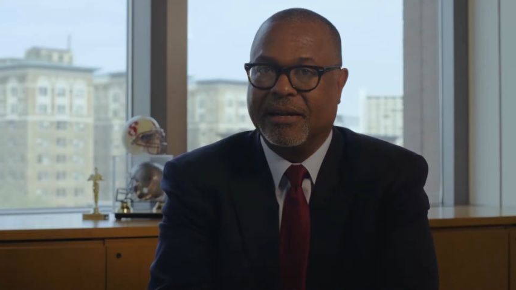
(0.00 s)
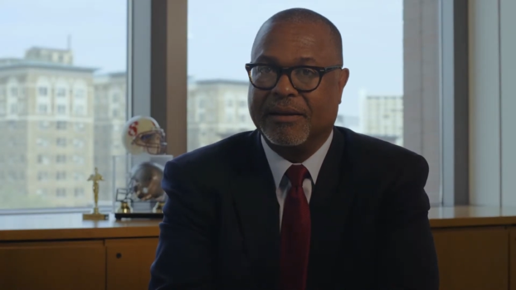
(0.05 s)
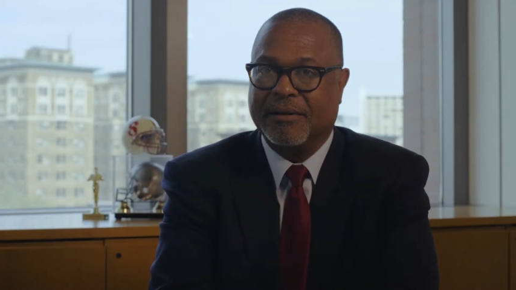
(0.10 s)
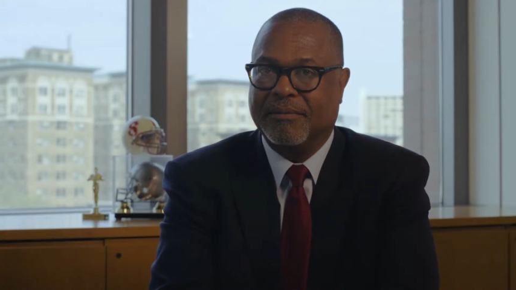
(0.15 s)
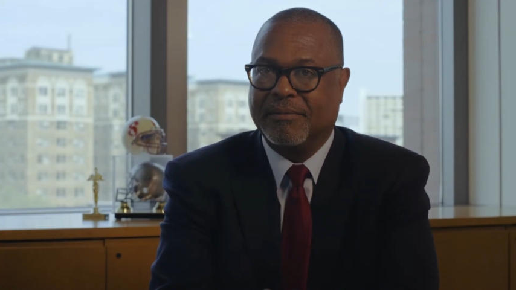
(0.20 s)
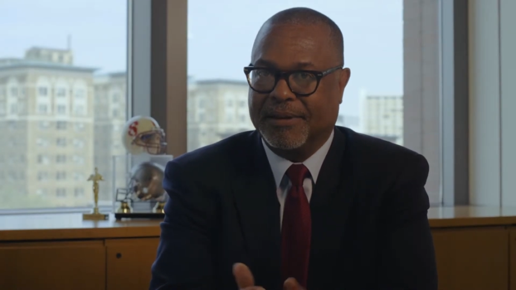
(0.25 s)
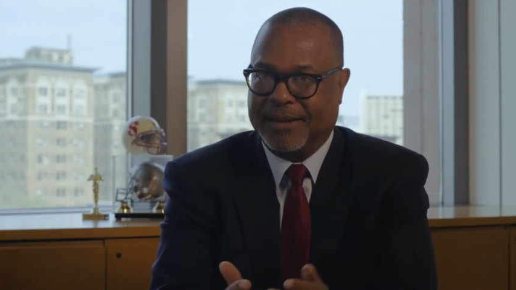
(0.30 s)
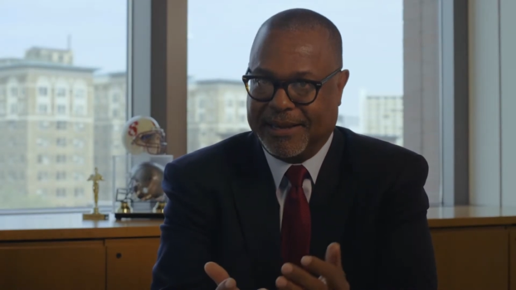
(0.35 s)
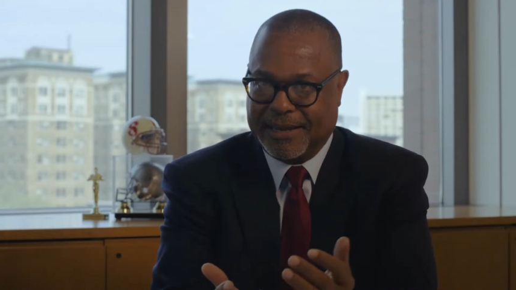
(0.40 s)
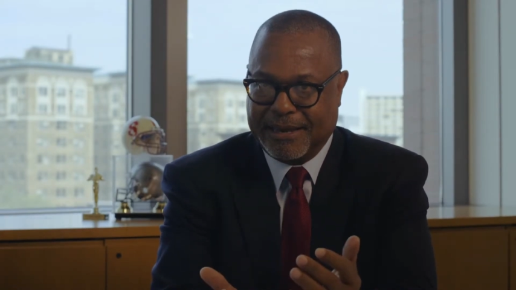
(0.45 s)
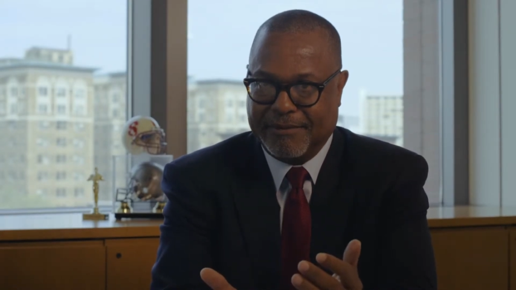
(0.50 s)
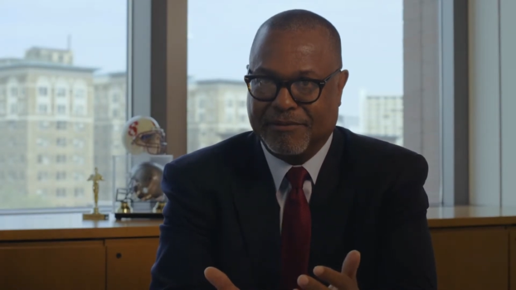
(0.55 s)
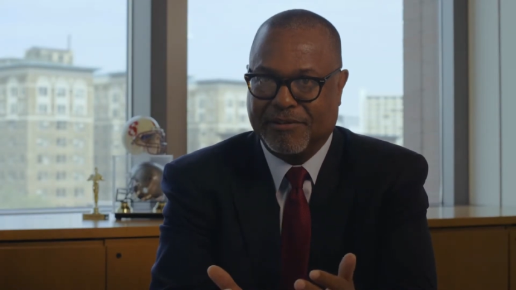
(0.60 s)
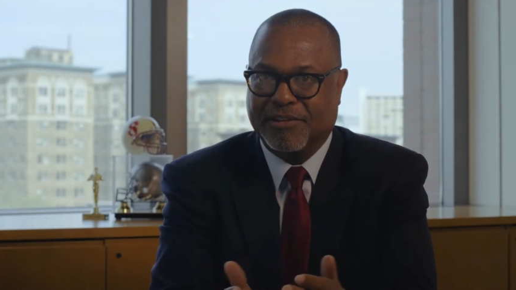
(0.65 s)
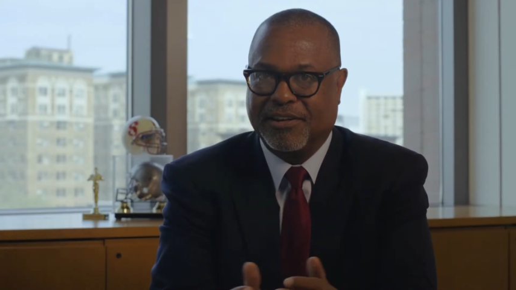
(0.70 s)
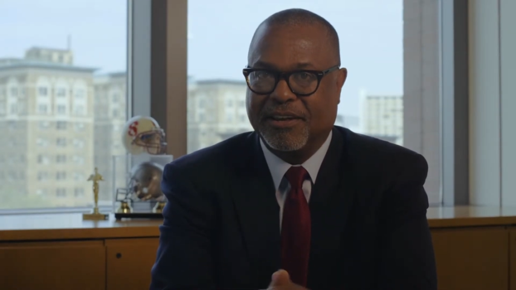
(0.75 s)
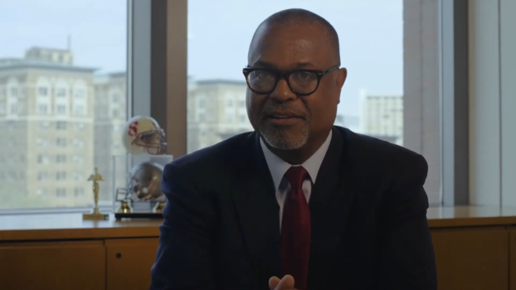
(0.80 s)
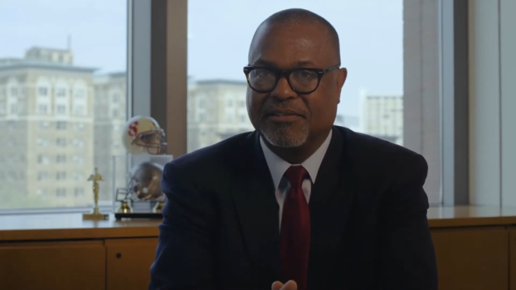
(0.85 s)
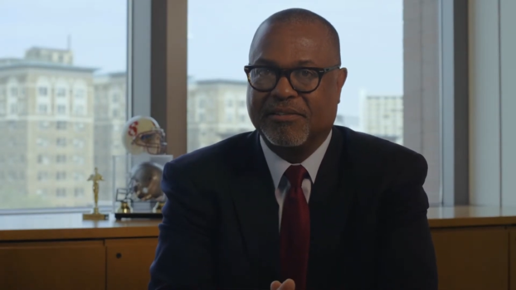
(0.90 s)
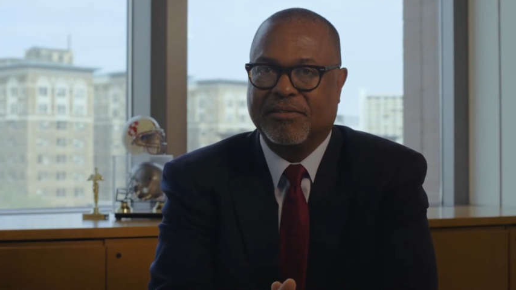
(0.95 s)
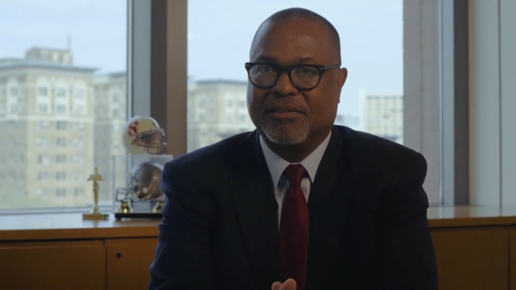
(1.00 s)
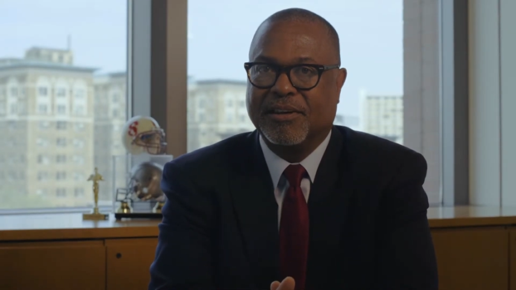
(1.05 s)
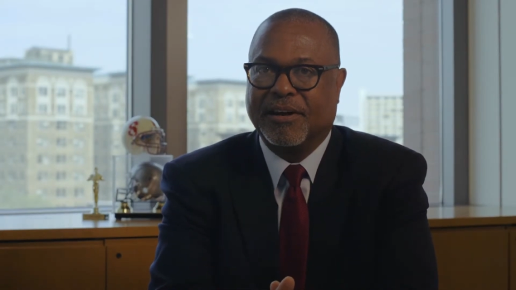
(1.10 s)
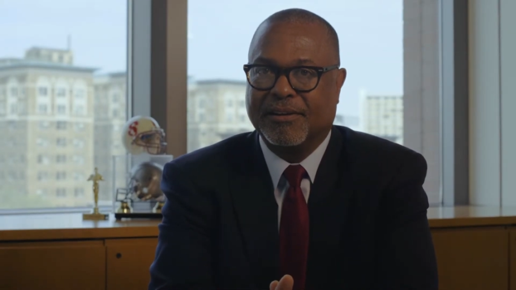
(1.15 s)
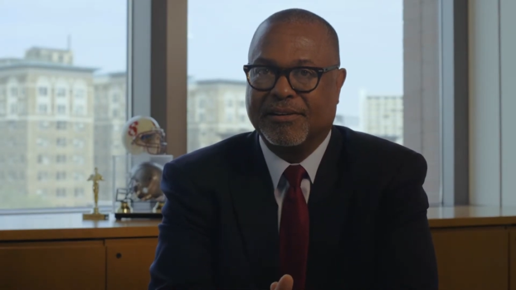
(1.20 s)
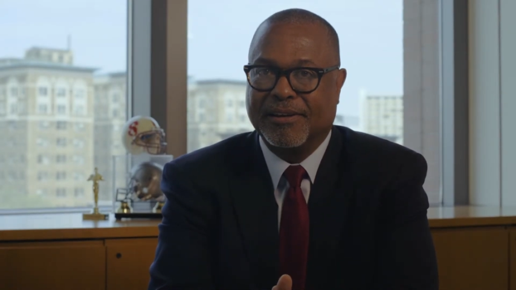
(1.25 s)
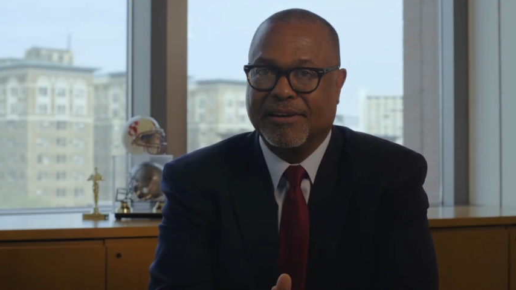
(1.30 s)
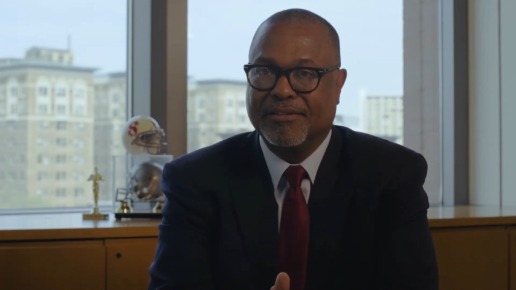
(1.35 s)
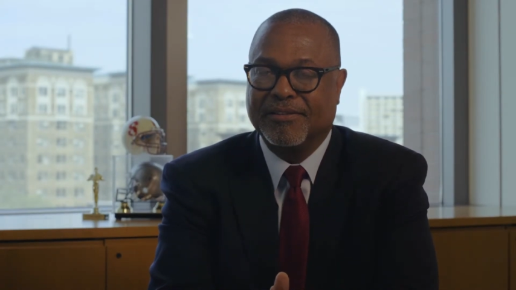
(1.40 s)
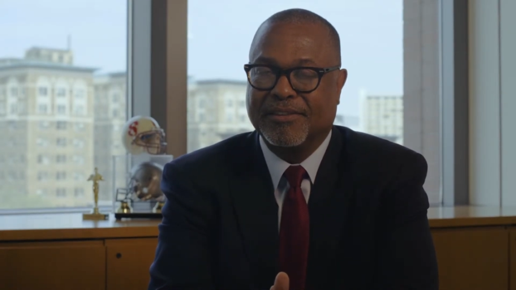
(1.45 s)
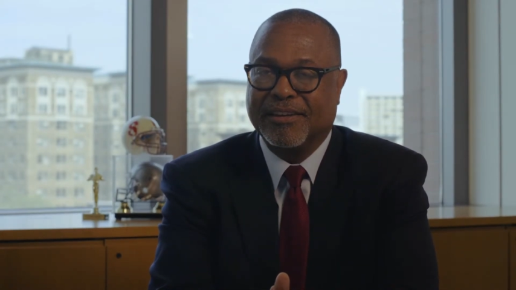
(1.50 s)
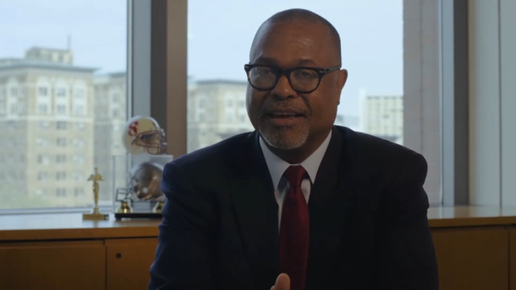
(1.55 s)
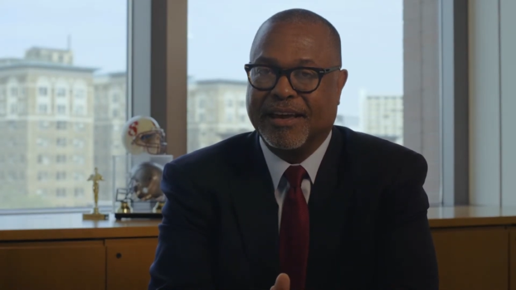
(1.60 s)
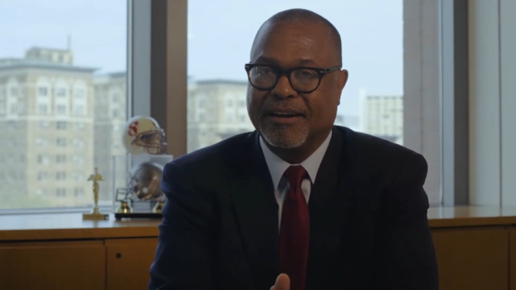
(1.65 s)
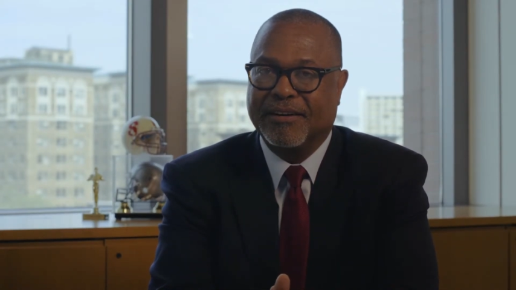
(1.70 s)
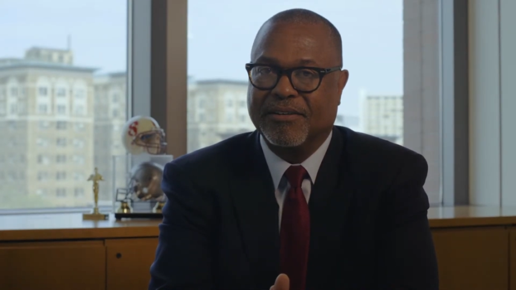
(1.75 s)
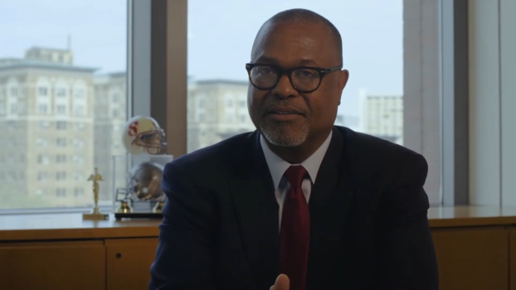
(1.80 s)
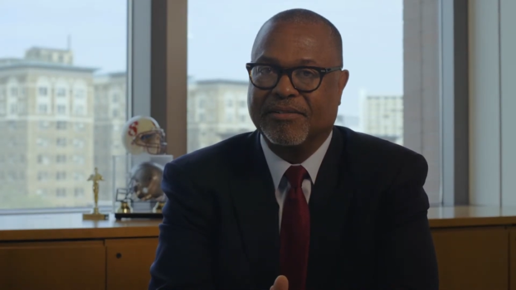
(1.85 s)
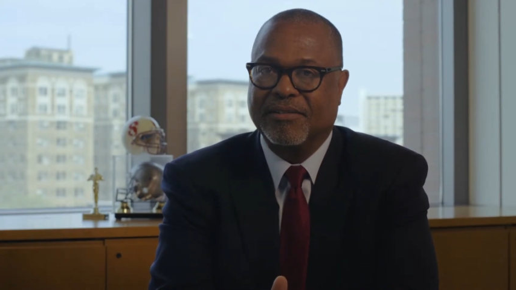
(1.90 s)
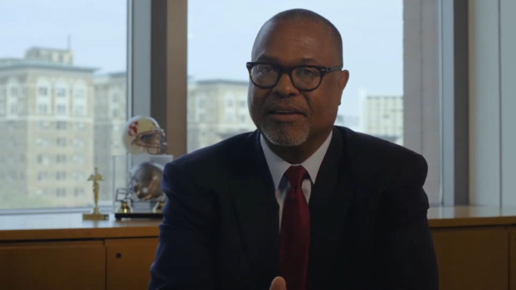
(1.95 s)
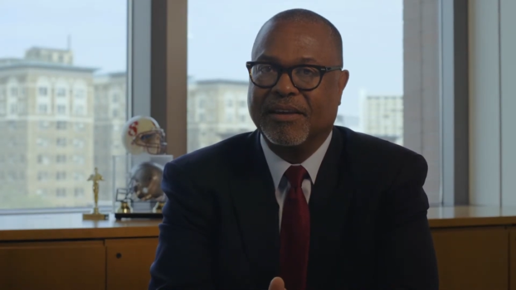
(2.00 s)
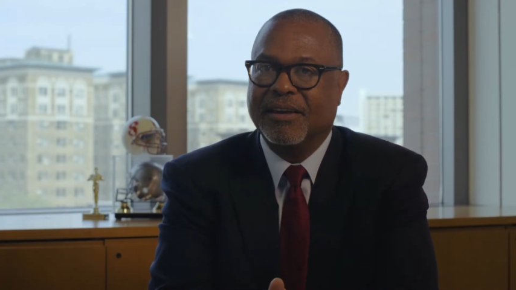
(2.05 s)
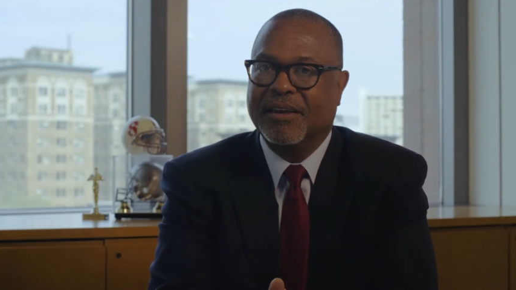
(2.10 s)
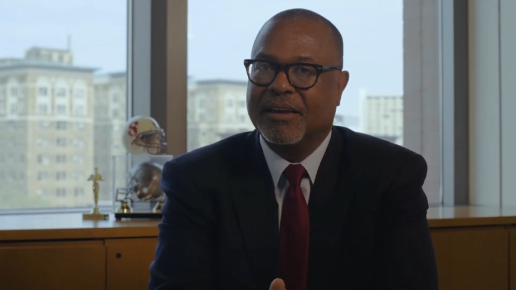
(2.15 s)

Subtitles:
and I have a chance to talk to insiders,